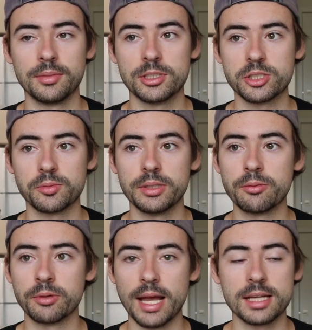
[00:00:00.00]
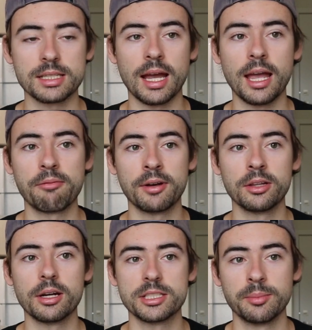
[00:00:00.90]
just a really relaxed guy. I find a
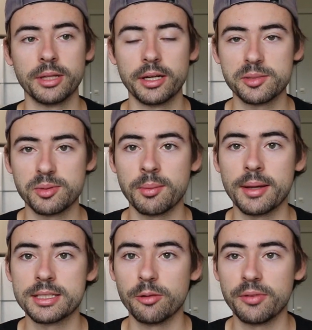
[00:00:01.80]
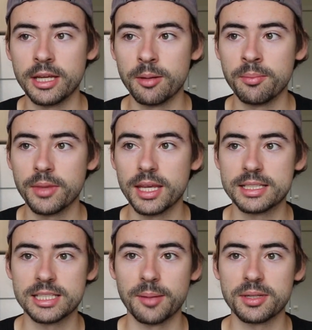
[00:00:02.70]
lot of similarities between myself and him,
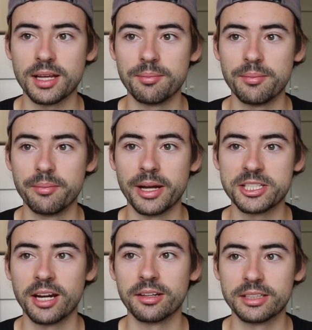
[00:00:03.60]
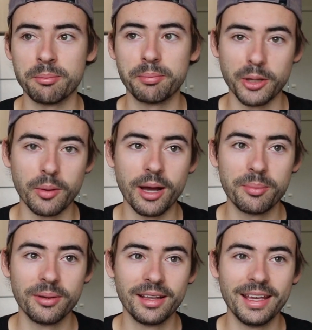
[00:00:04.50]
except my channel didn't blow
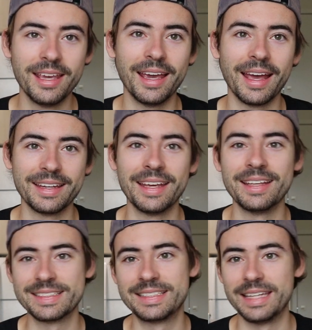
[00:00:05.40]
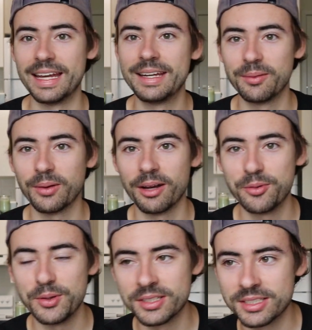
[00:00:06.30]
up and his did a
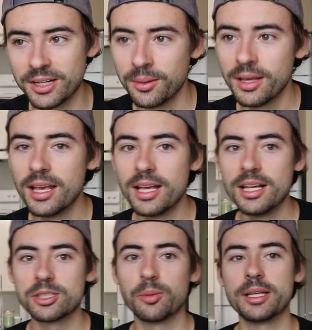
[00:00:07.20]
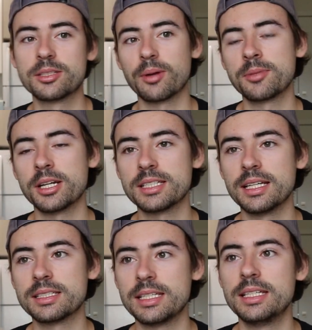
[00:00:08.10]
few years ago. So basically what I'm trying to say
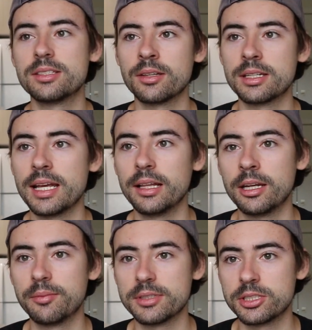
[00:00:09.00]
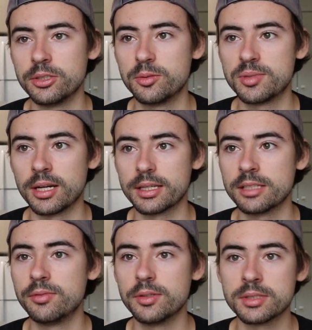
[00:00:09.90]
is he's on the tail end of his YouTube channel. Like his views